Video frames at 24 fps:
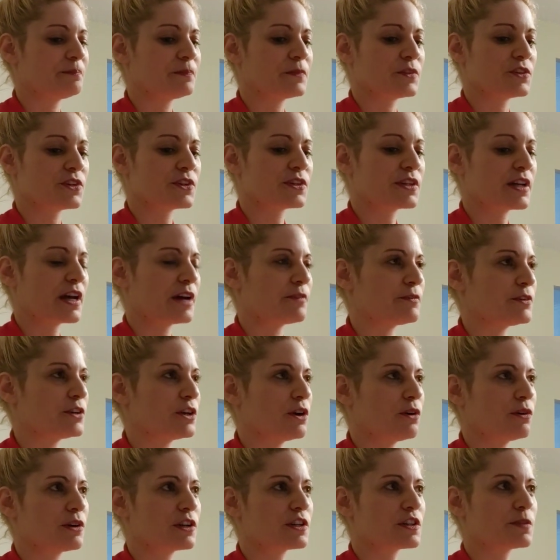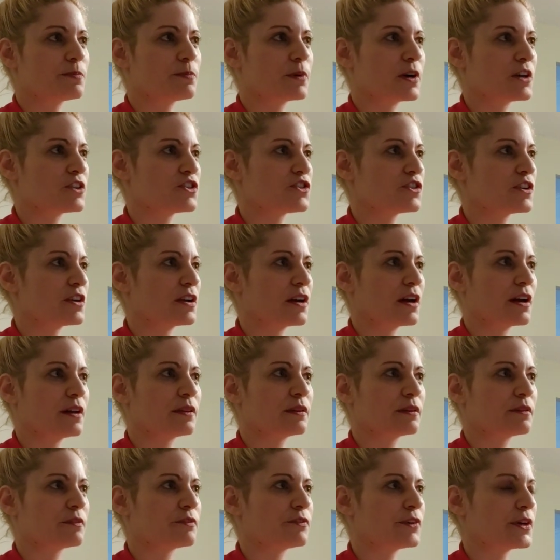just have no expression on
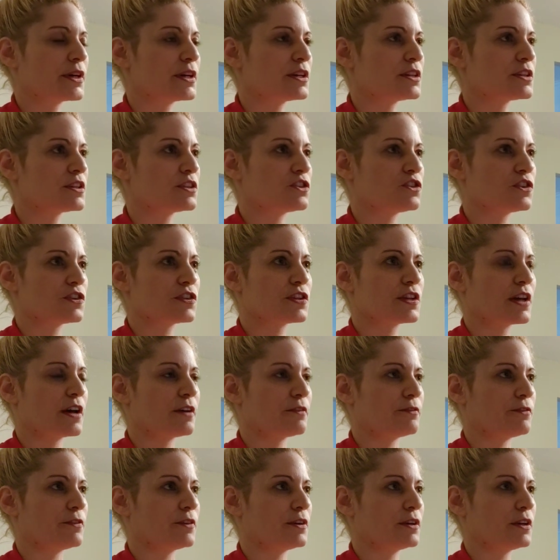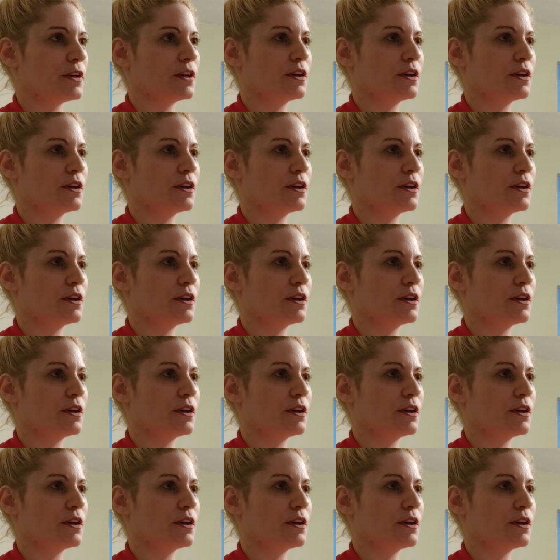their face, just have,